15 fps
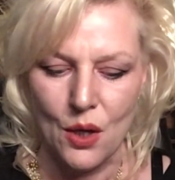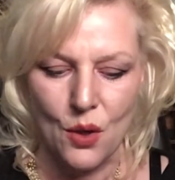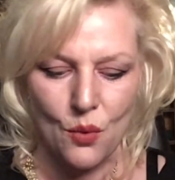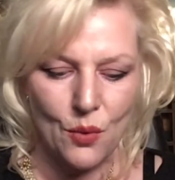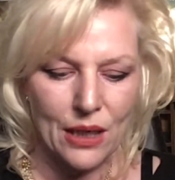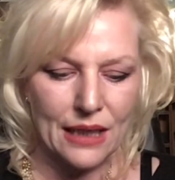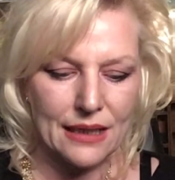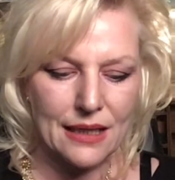
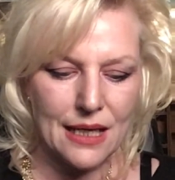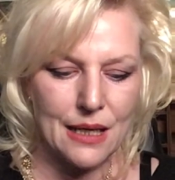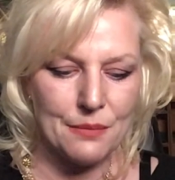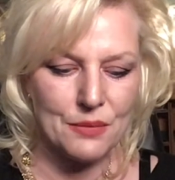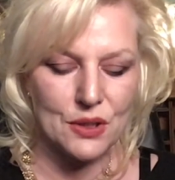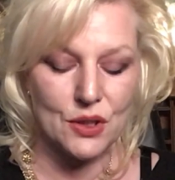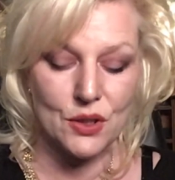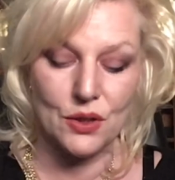When it
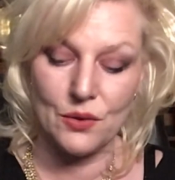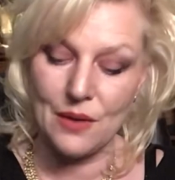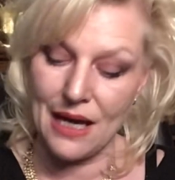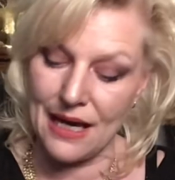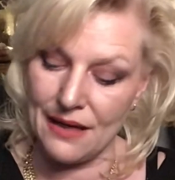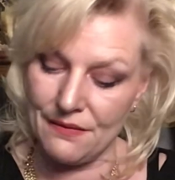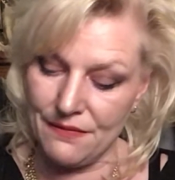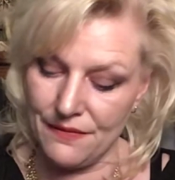comes to
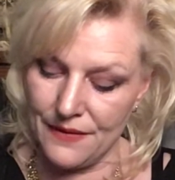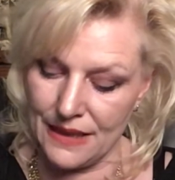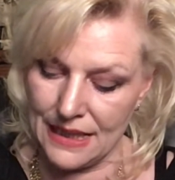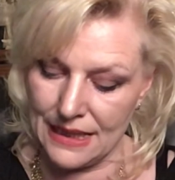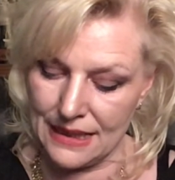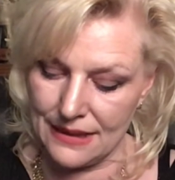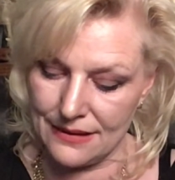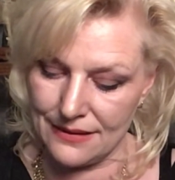
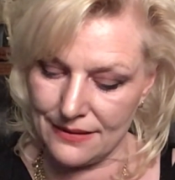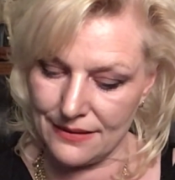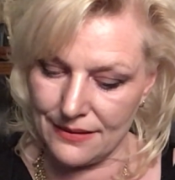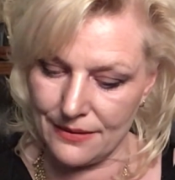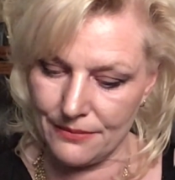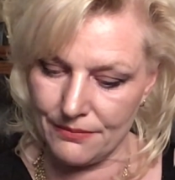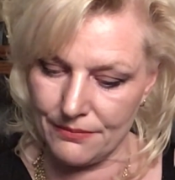advice,